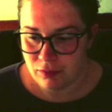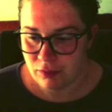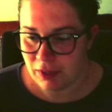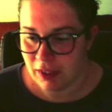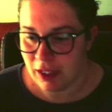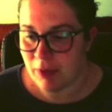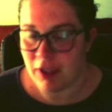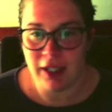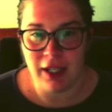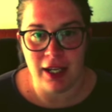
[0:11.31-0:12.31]
come
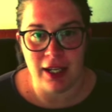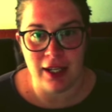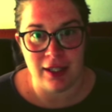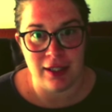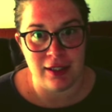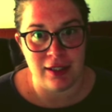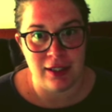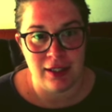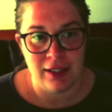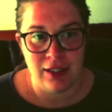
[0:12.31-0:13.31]
on and
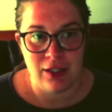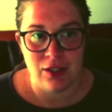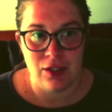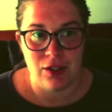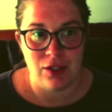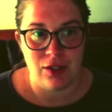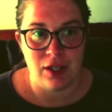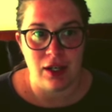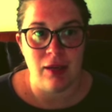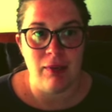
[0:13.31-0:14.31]

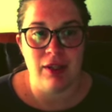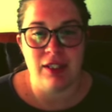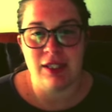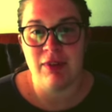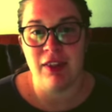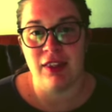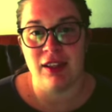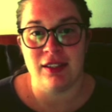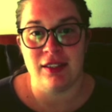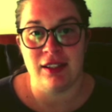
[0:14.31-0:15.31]
talk about some of the
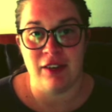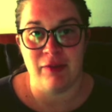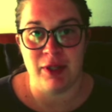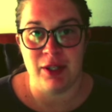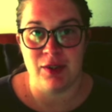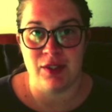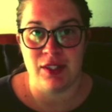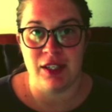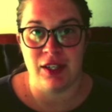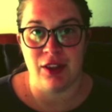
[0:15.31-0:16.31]
things that I've been
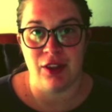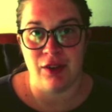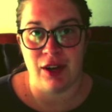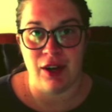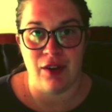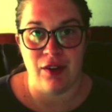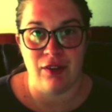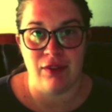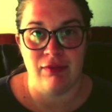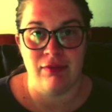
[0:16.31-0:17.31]
using throughout
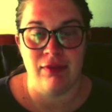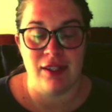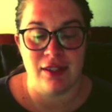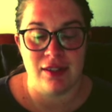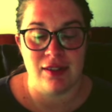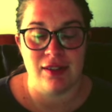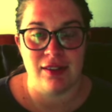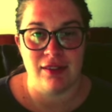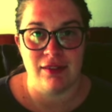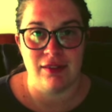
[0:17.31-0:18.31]
this
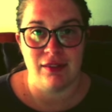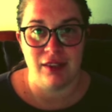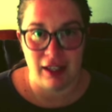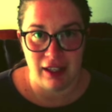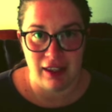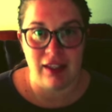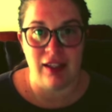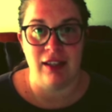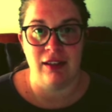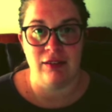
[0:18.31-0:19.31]

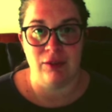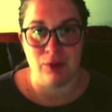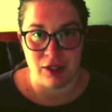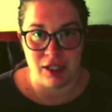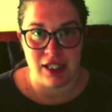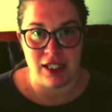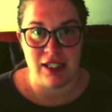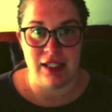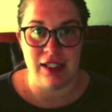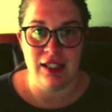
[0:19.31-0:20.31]
lengthy
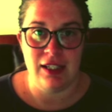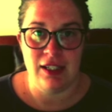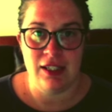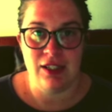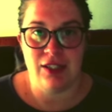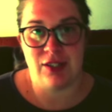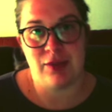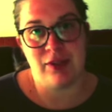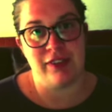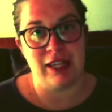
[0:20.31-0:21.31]
quarantine to
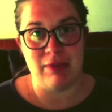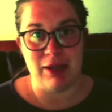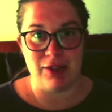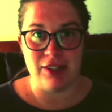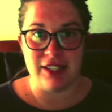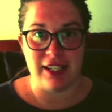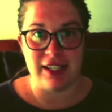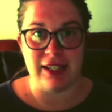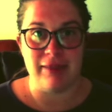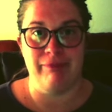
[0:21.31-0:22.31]
sort of keep my own sanity.